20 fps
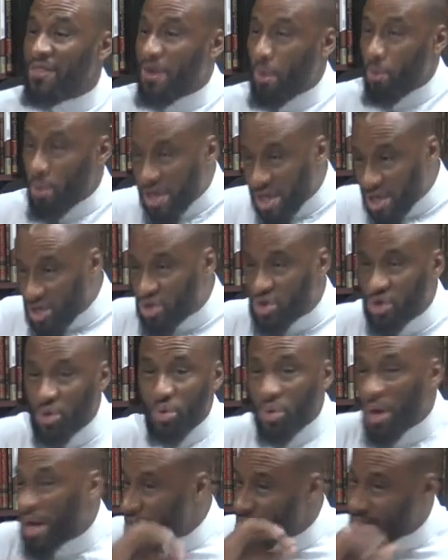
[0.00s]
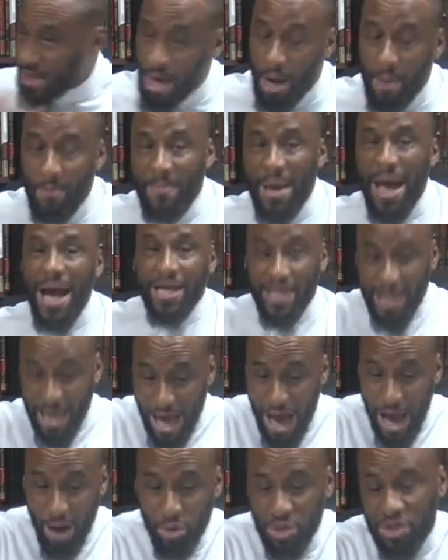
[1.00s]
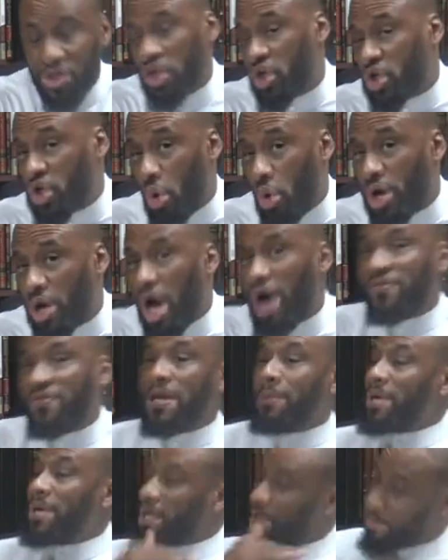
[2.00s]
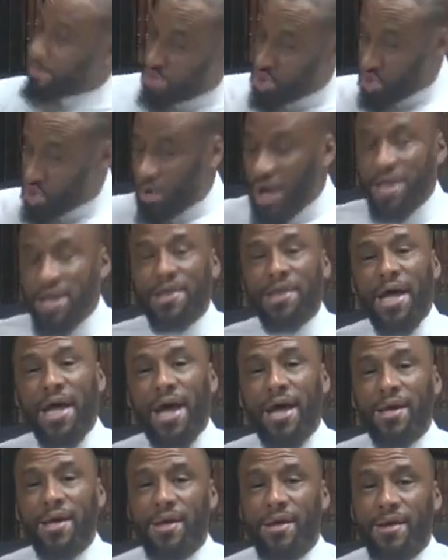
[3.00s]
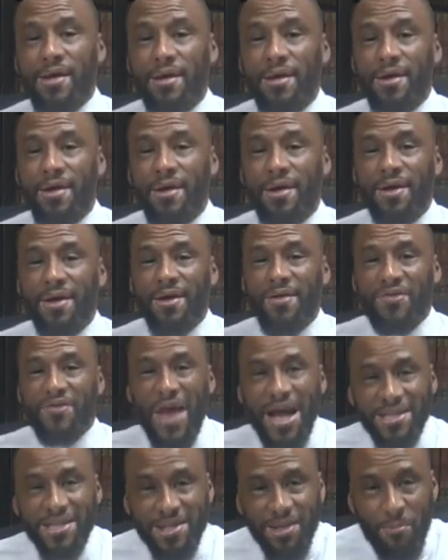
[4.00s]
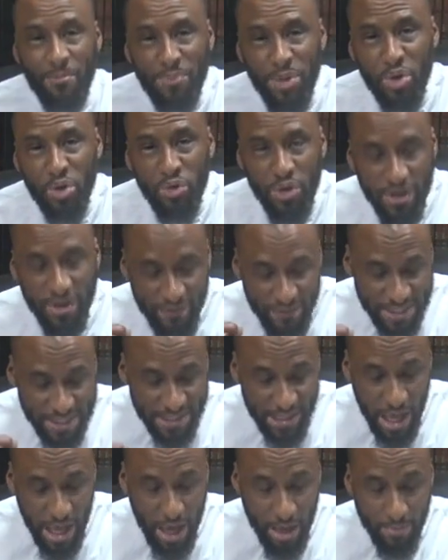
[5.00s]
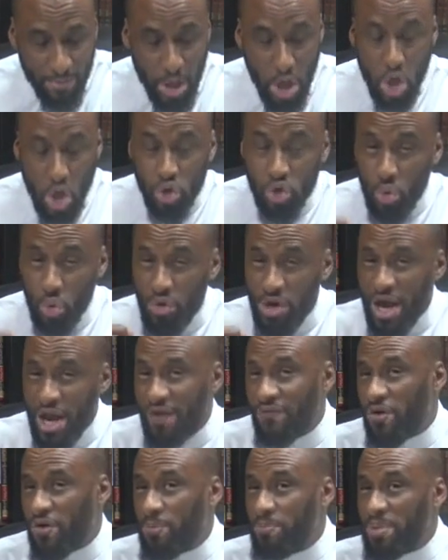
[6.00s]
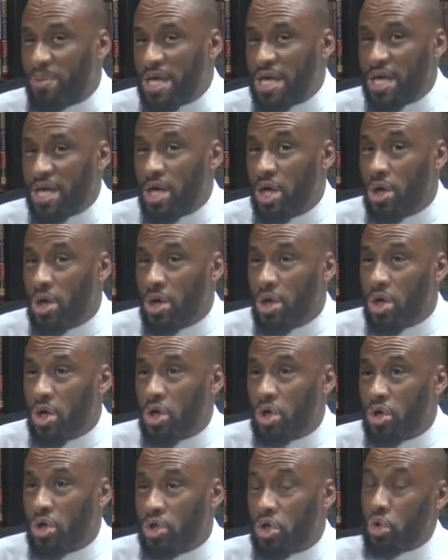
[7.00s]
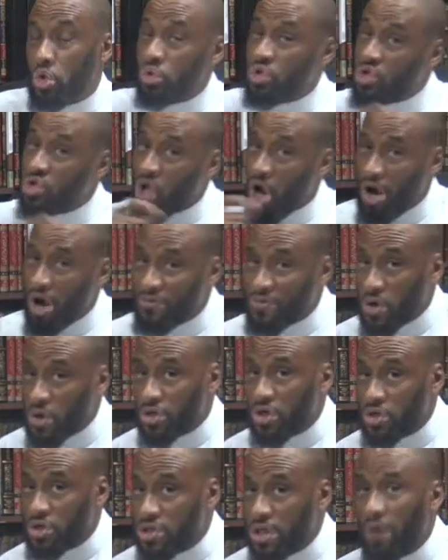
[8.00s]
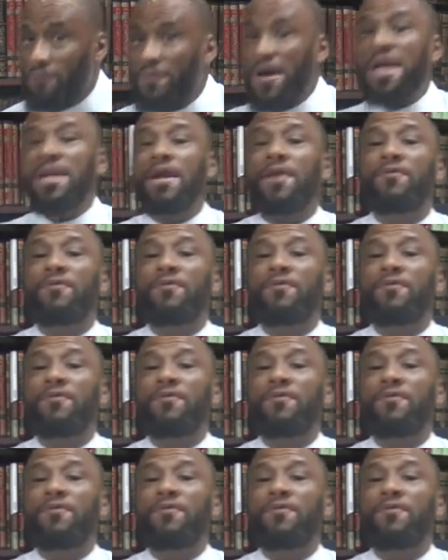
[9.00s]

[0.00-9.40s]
that we can do to come back. Yeah, I was just showing off. Let me, let me straighten that. That's the beauty of Islam. So never be too soft on yourself and